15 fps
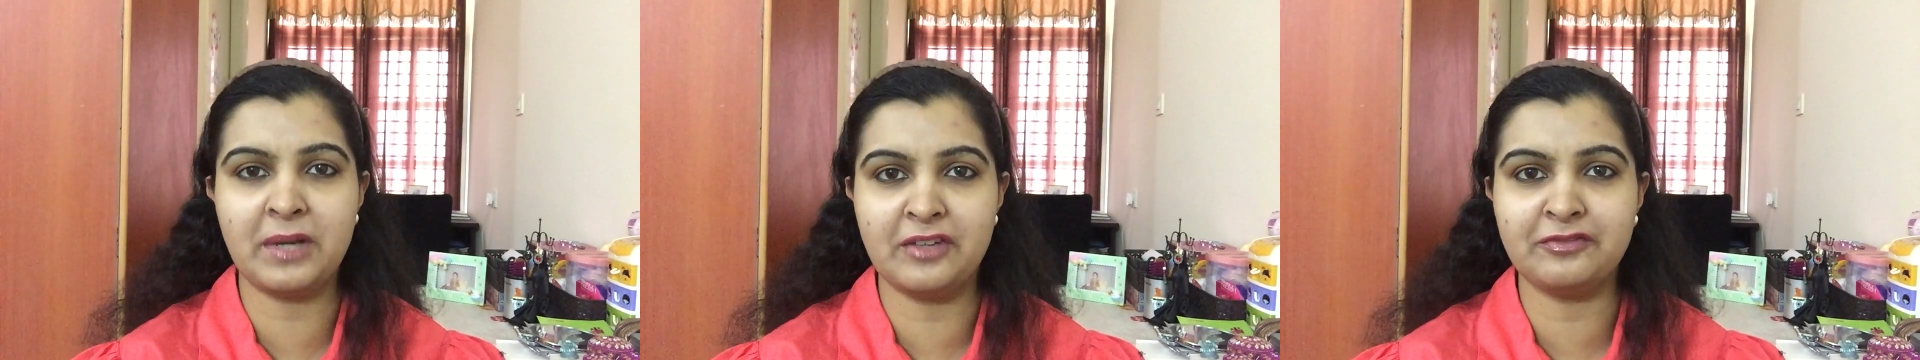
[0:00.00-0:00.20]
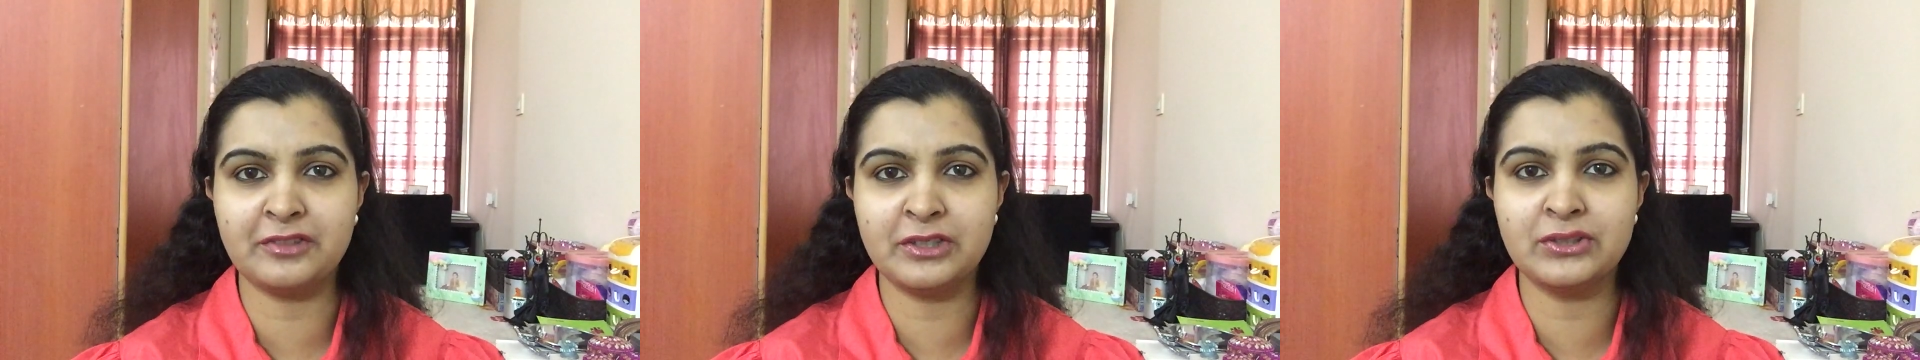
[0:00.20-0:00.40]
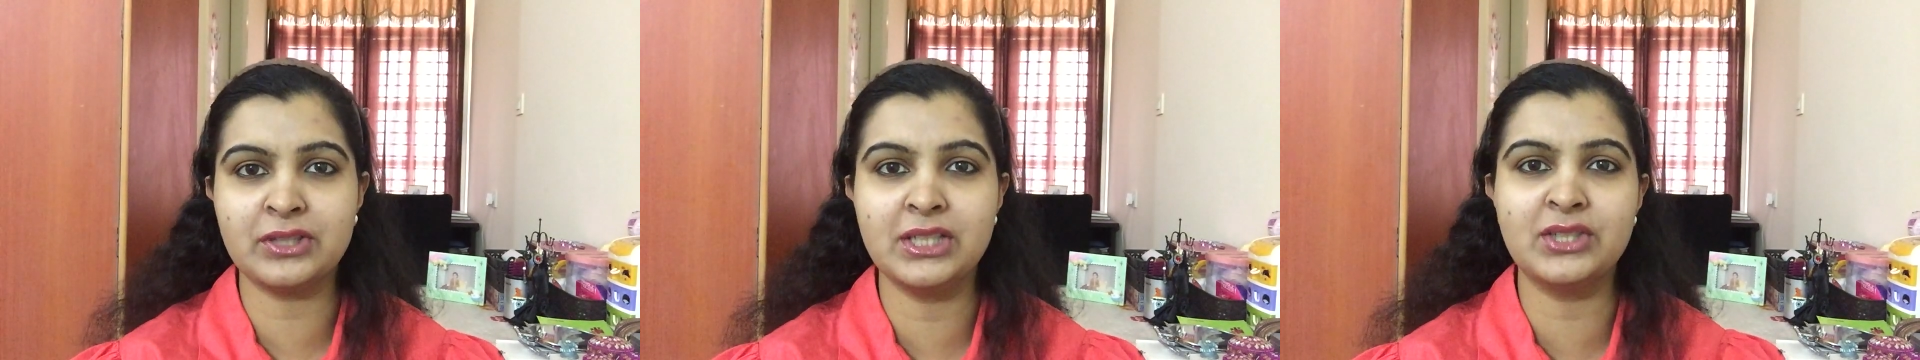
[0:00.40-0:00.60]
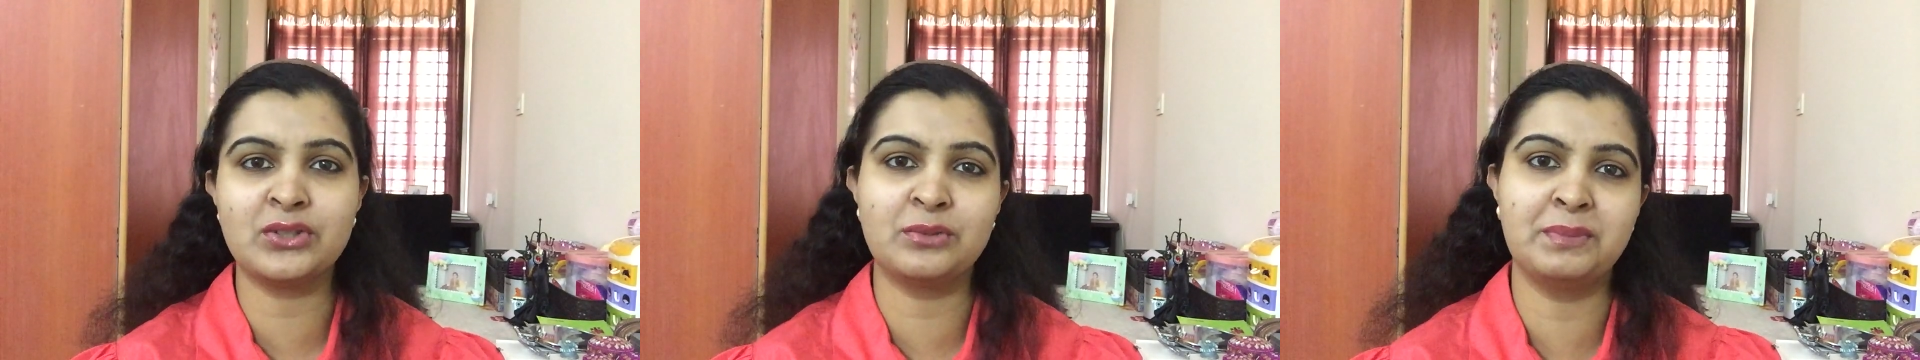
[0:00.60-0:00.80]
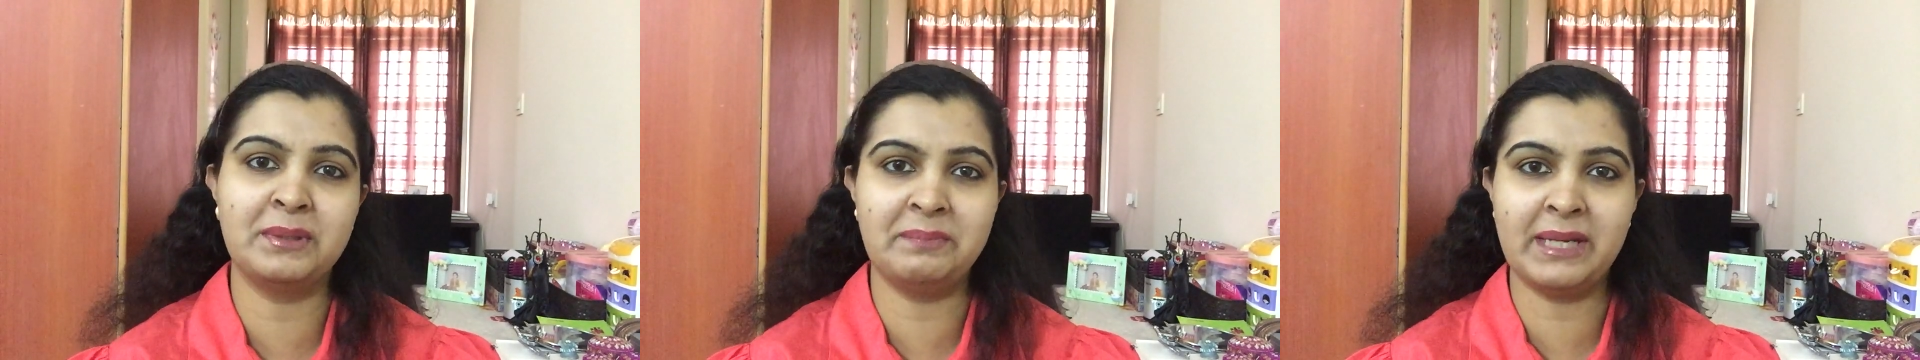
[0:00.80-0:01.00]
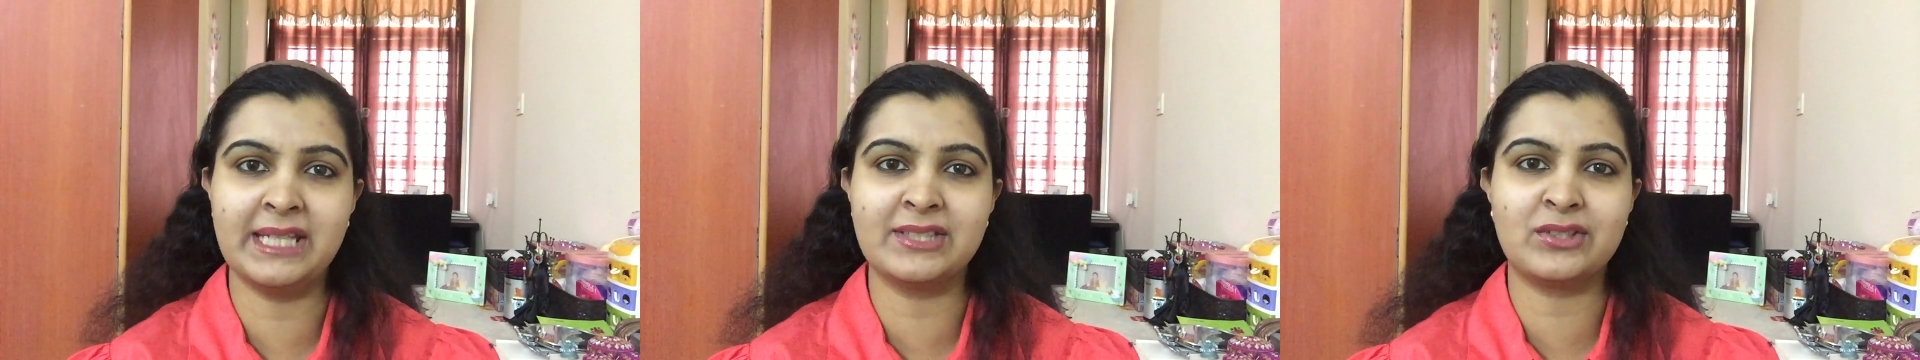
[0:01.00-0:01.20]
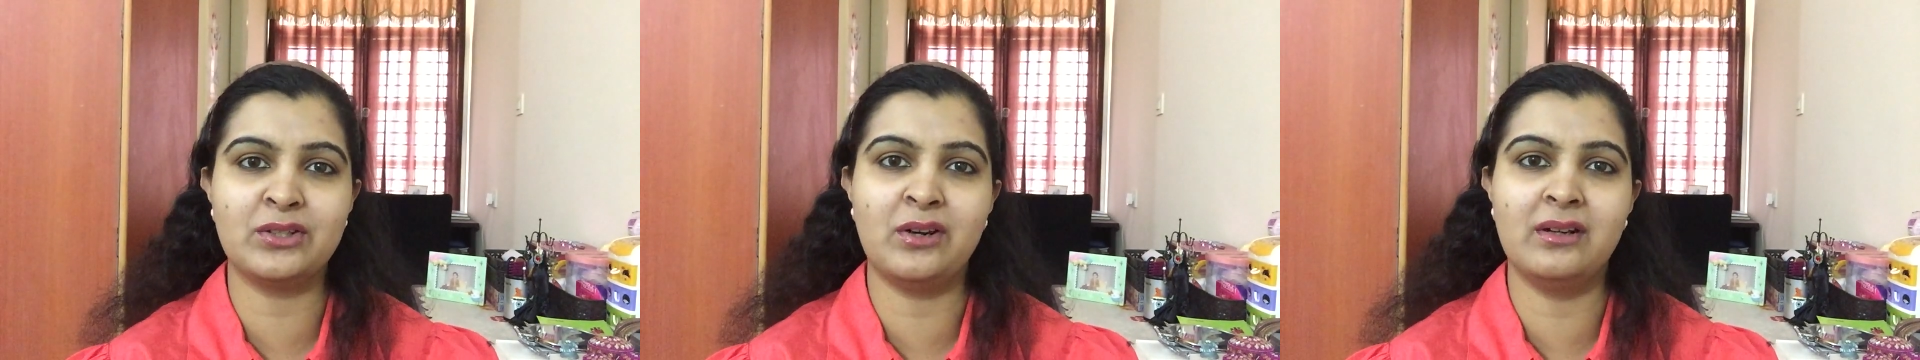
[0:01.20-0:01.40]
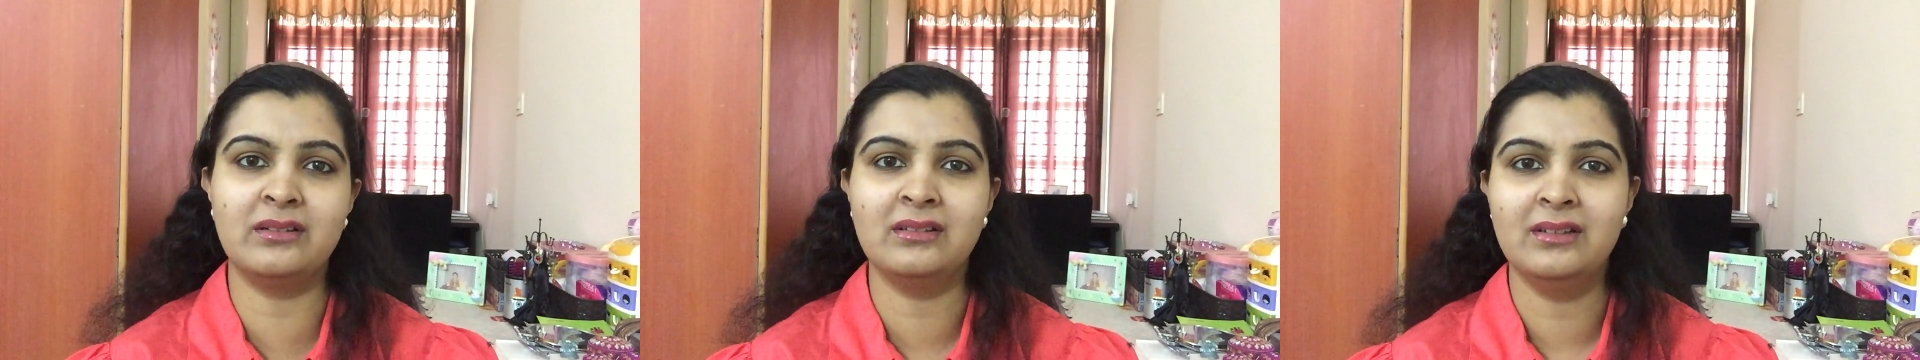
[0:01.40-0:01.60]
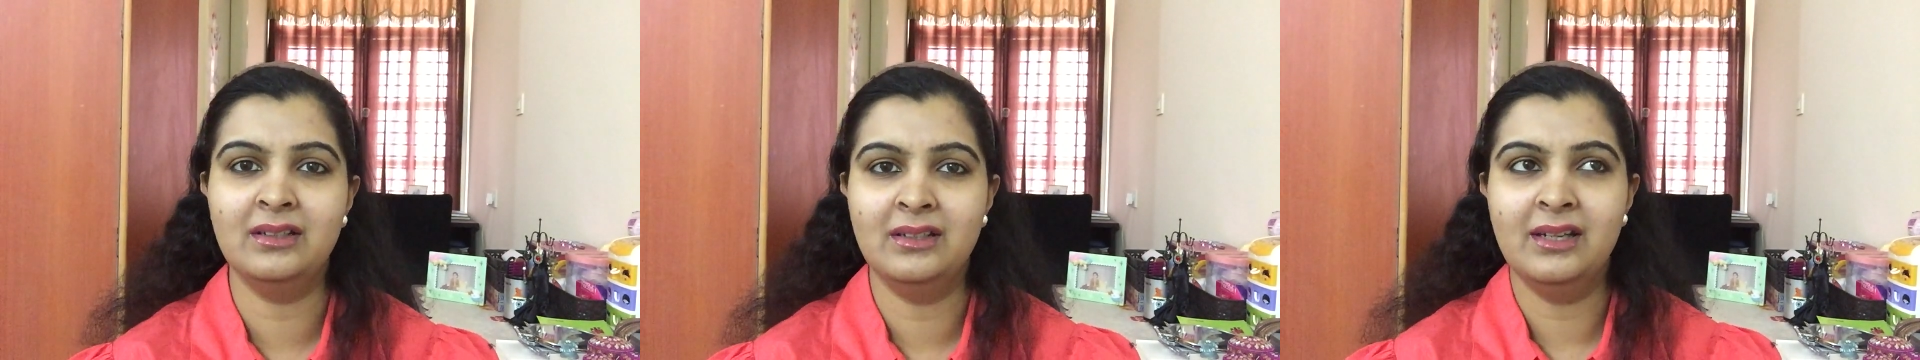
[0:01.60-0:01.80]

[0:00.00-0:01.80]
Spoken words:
preference, it should be based on,